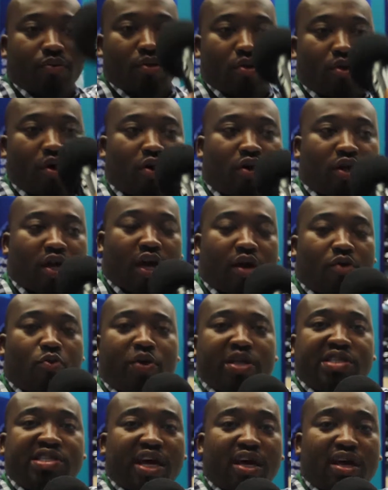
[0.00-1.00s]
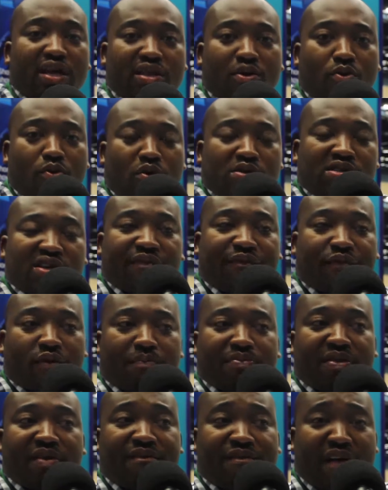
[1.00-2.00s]
Okay, we take the water
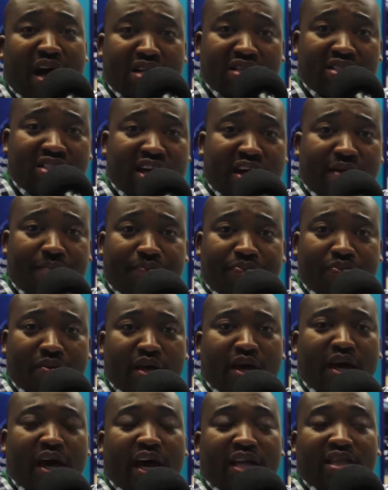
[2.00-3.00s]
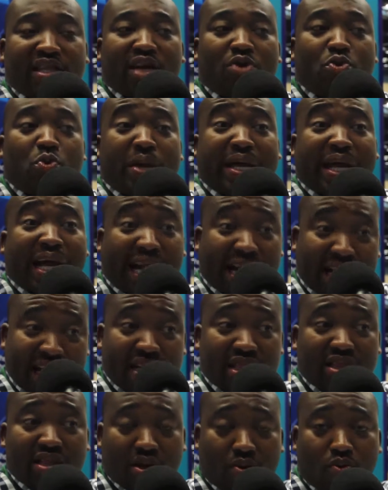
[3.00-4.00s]
from the Val Dam and then we
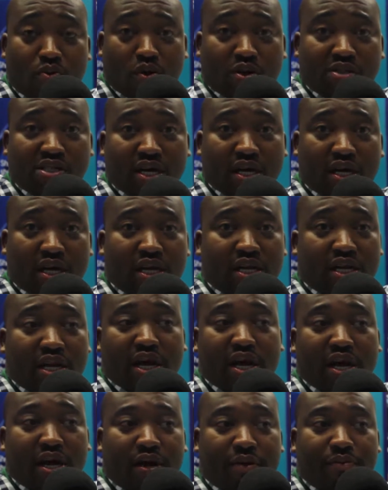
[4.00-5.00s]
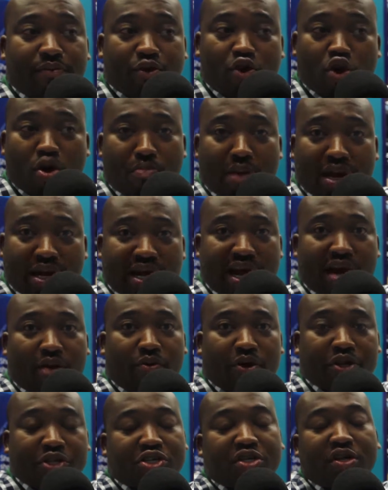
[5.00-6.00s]
clean the water in nomad
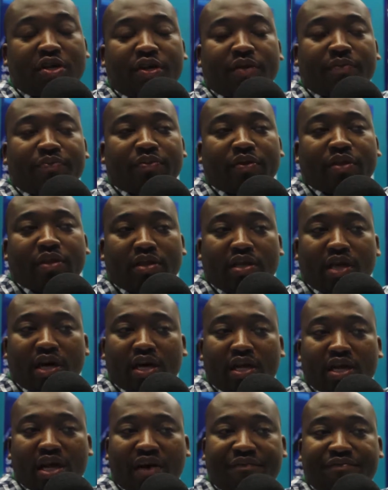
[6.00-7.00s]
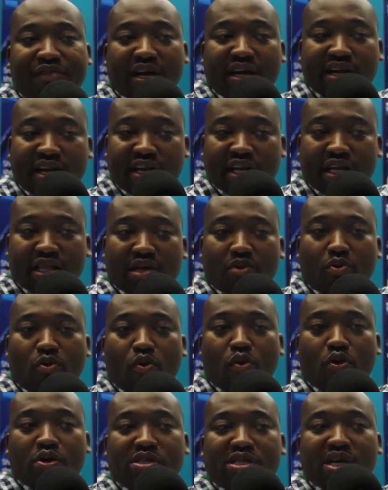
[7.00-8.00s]
language. Then after cleaning the
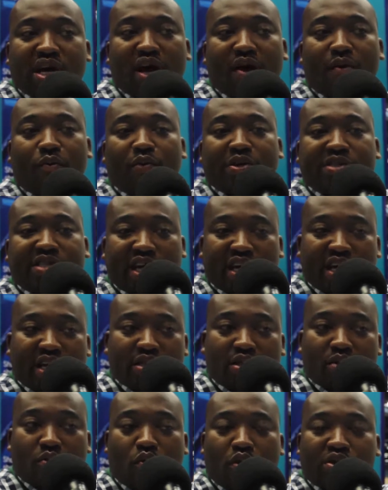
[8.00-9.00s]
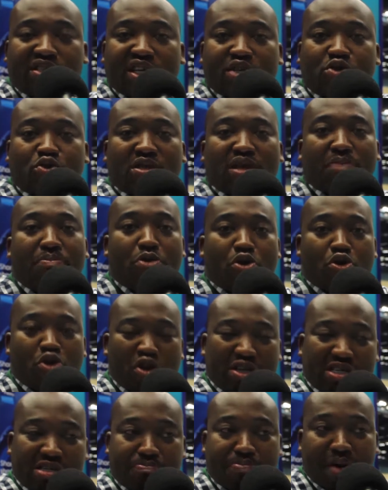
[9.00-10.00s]
water, we take the water to the
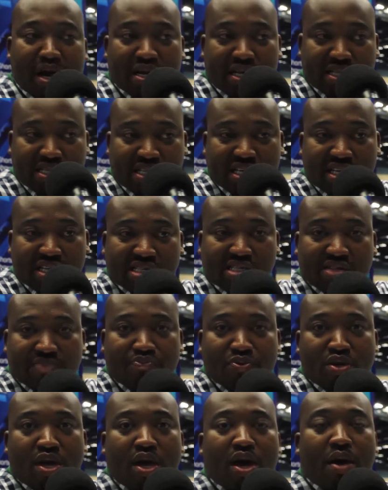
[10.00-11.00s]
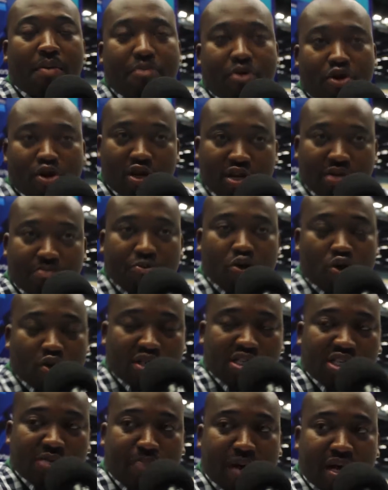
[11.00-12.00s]
municipalities.
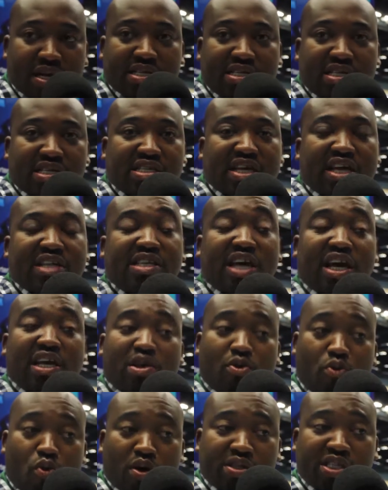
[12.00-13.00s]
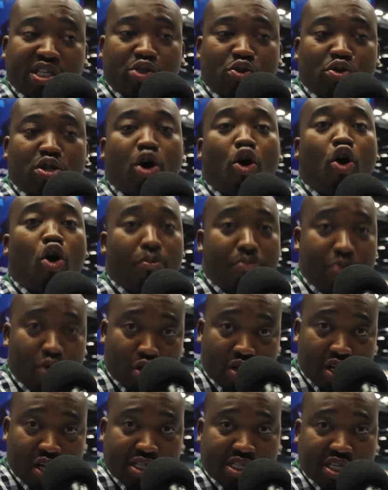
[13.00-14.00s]
Municipalities, they take the water to the
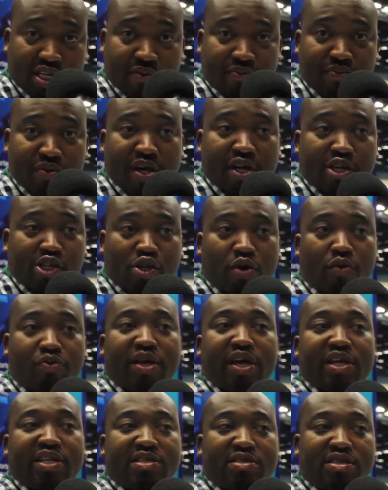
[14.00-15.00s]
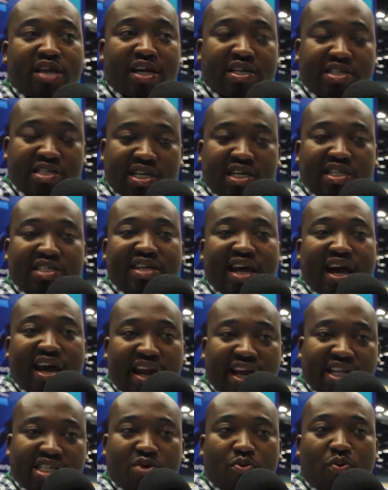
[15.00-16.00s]
community. So they deal
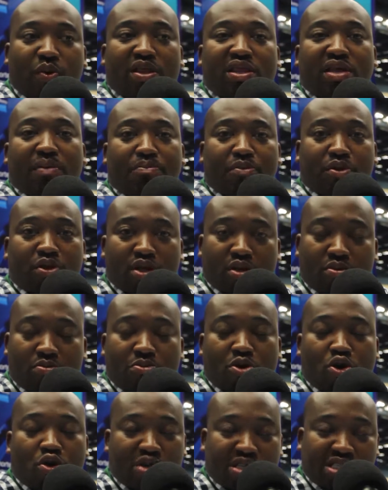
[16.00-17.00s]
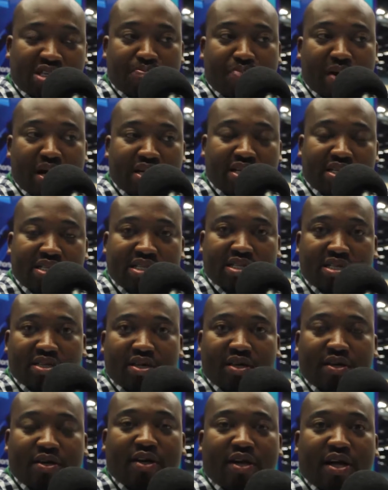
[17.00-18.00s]
direct with the municipality
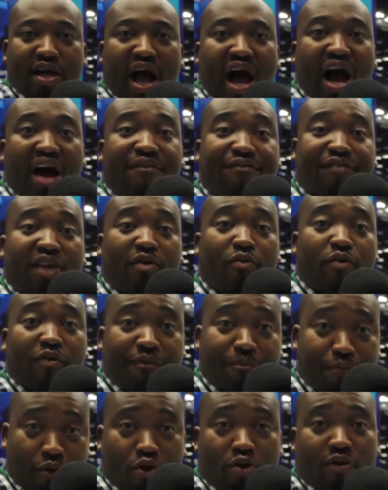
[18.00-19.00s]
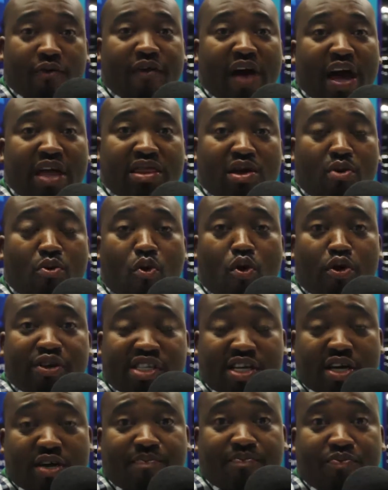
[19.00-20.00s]
after we've purified the
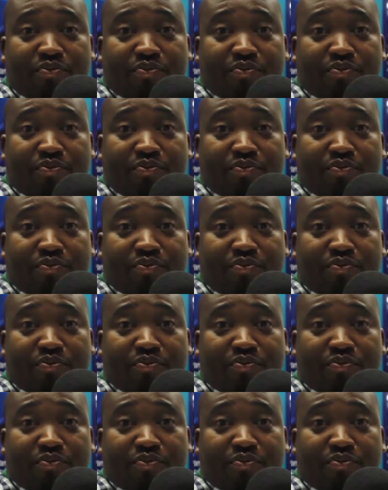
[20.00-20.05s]
water.